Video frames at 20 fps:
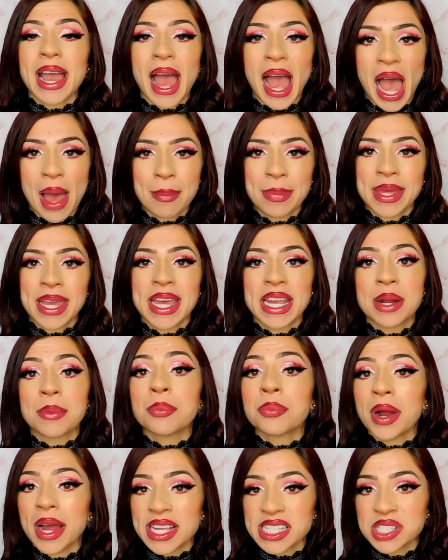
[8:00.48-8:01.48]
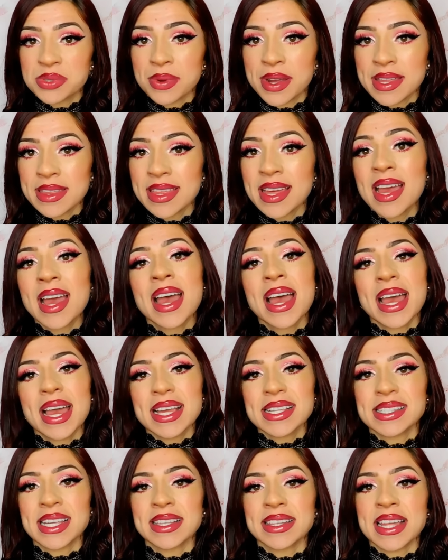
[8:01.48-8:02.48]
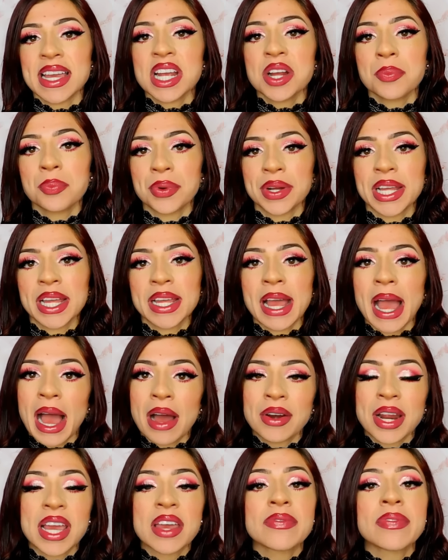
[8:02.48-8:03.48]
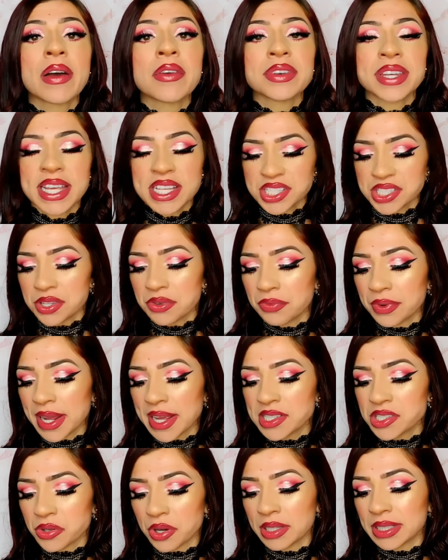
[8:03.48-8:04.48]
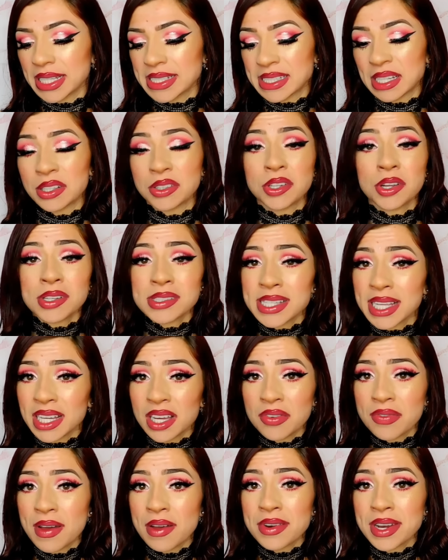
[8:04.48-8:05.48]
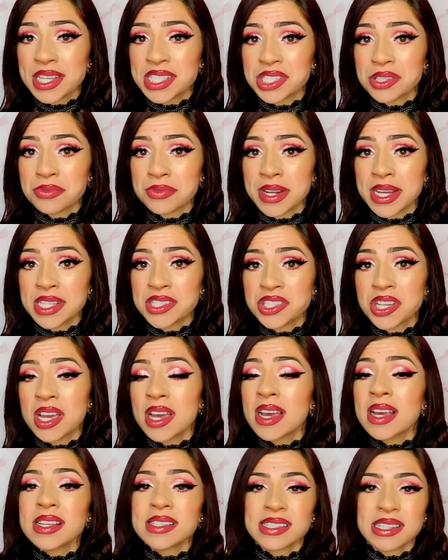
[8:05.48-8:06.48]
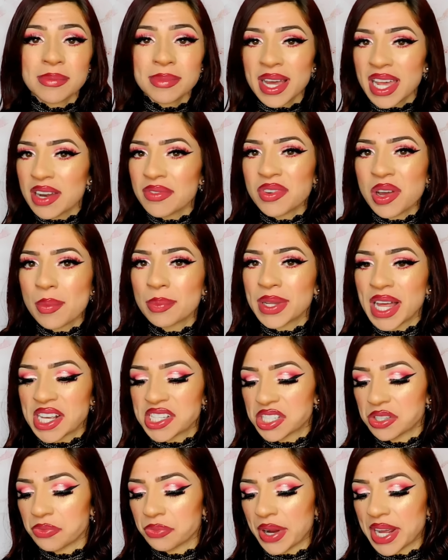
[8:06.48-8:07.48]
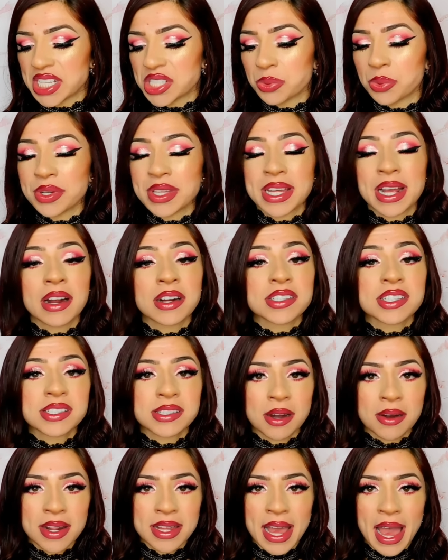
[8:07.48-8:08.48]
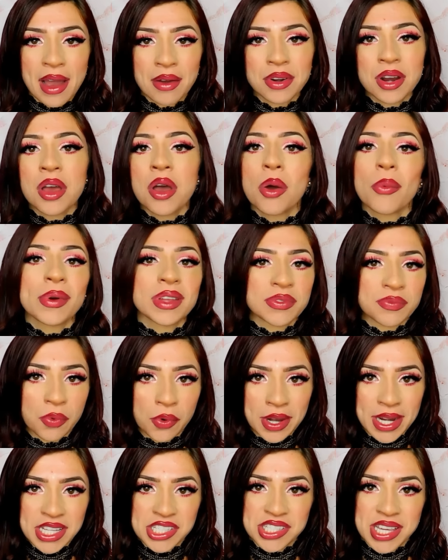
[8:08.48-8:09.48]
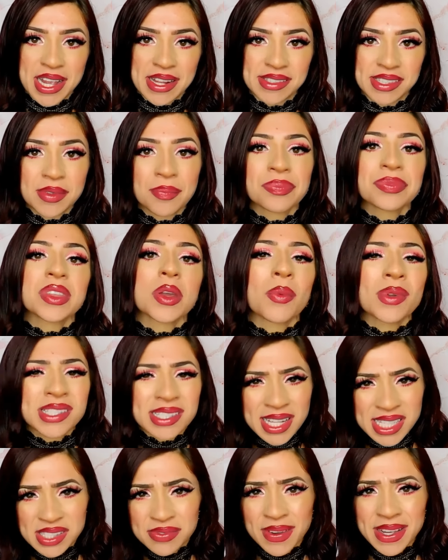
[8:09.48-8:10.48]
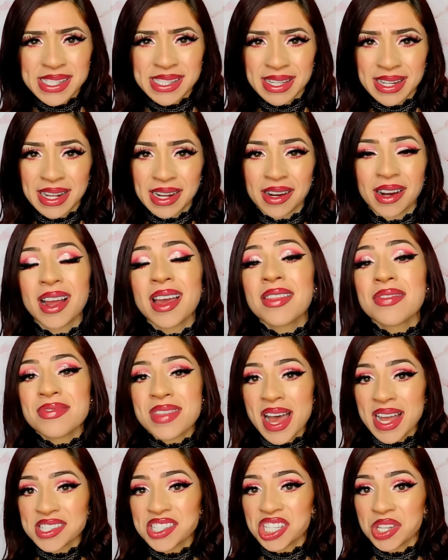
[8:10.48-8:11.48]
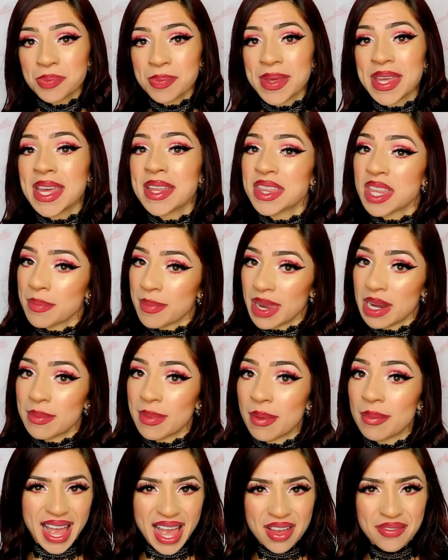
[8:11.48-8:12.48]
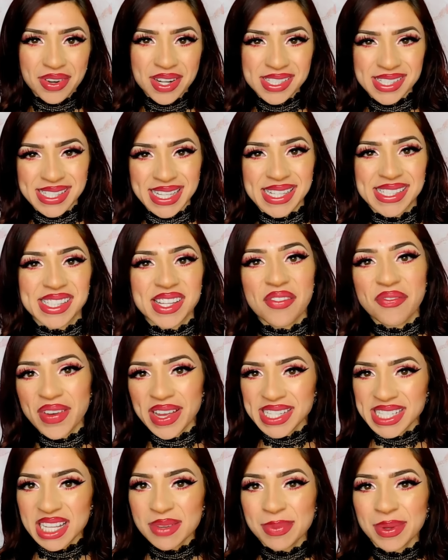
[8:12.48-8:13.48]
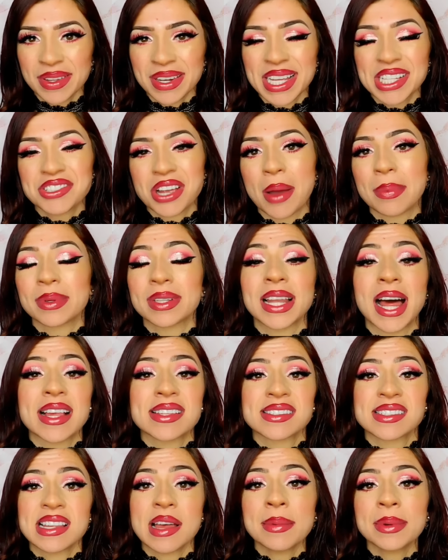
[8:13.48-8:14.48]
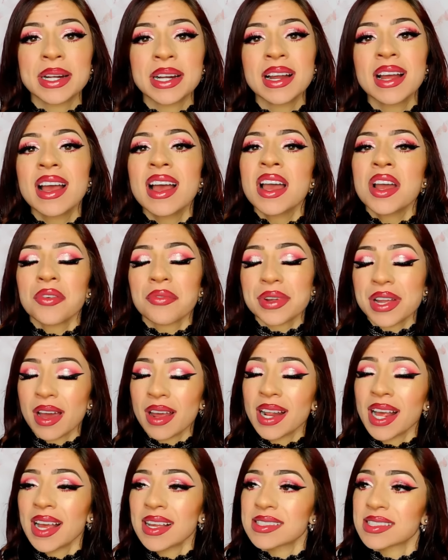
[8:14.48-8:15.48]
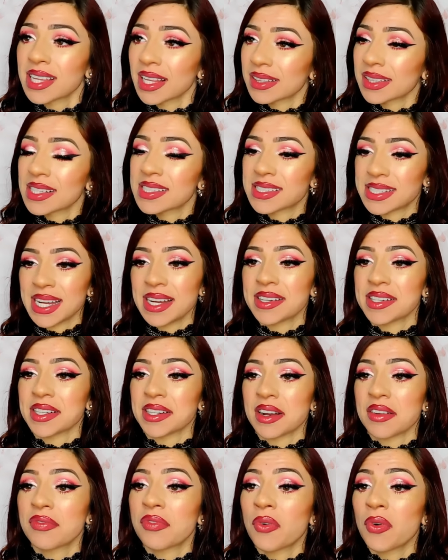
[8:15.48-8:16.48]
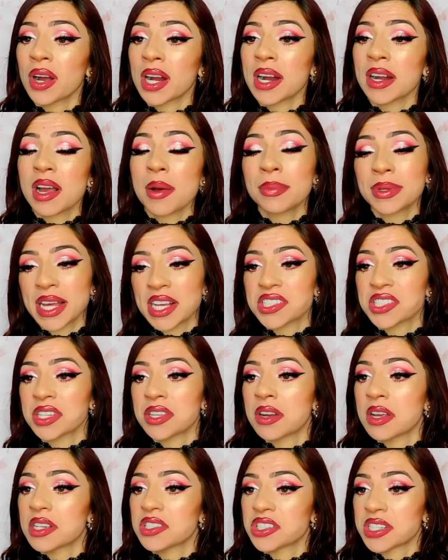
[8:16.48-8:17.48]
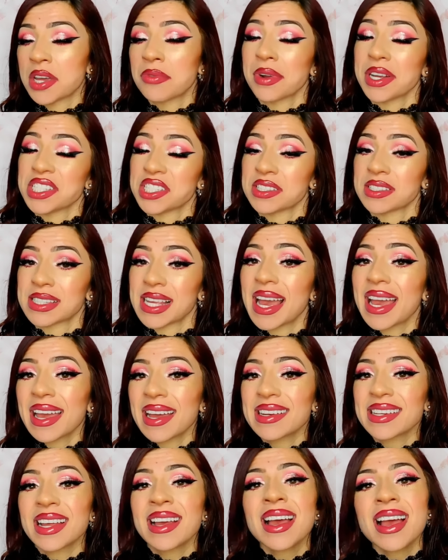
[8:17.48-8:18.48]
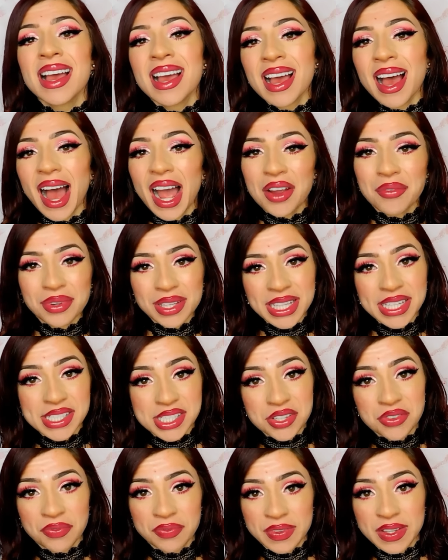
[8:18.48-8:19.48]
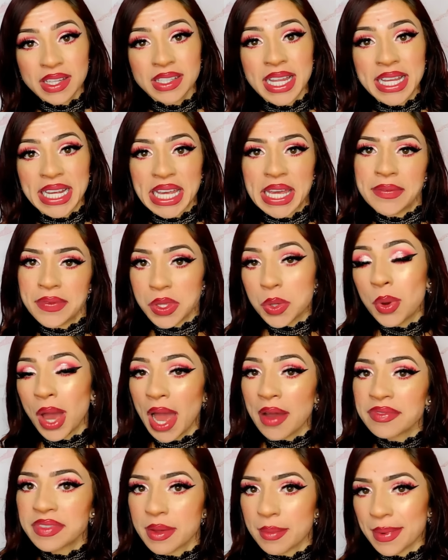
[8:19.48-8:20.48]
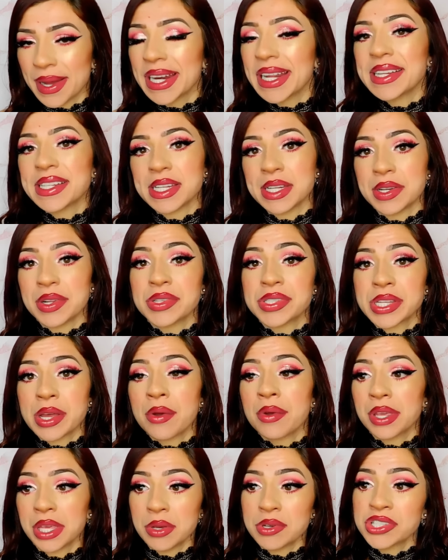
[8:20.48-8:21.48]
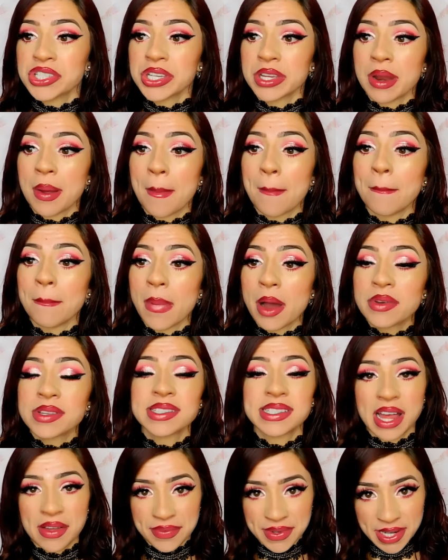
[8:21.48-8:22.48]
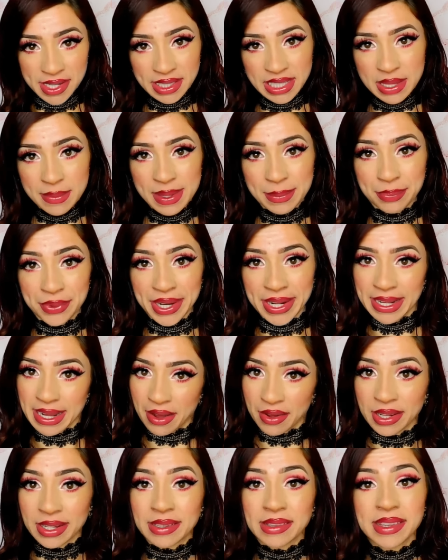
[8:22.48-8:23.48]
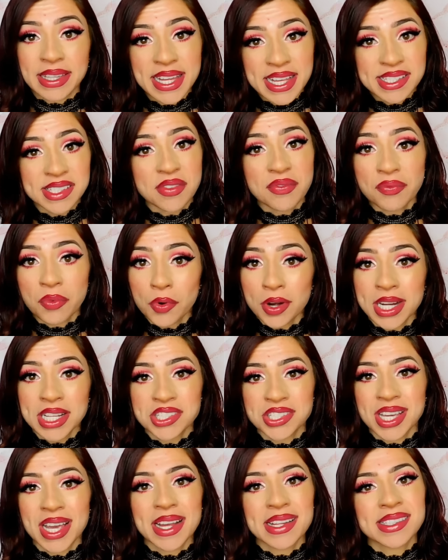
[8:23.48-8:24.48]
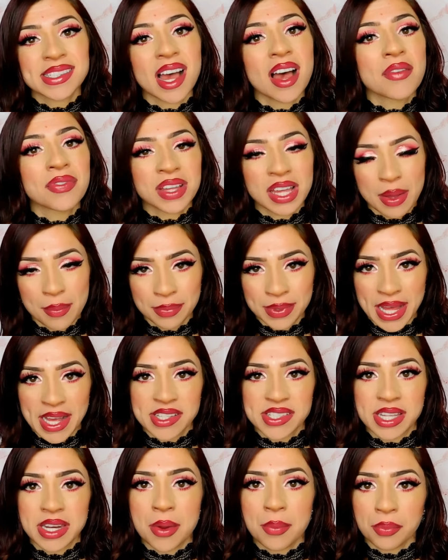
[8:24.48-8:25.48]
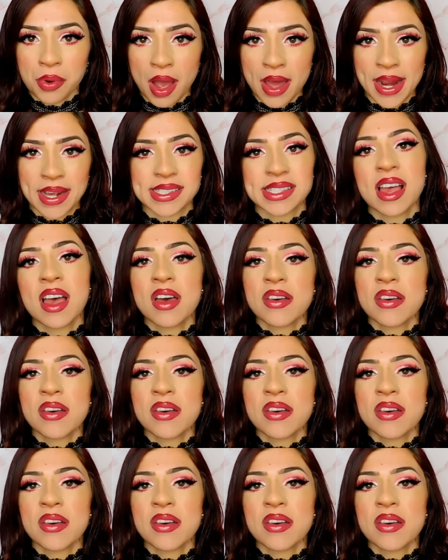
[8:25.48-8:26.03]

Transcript: happy and impressed with is that they are bringing out a foundation range, or at least it looks like a foundation range, some kind of complexion range where they are starting out with 40 shades, which, let's face it here, that should be the minimum. Ever since Fenty Beauty dropped last summer, Rihanna has set the standard for complexion shade ranges, and I really do feel like if you have the money to do so, you should most definitely be bringing out at least 40 shades of complexion products.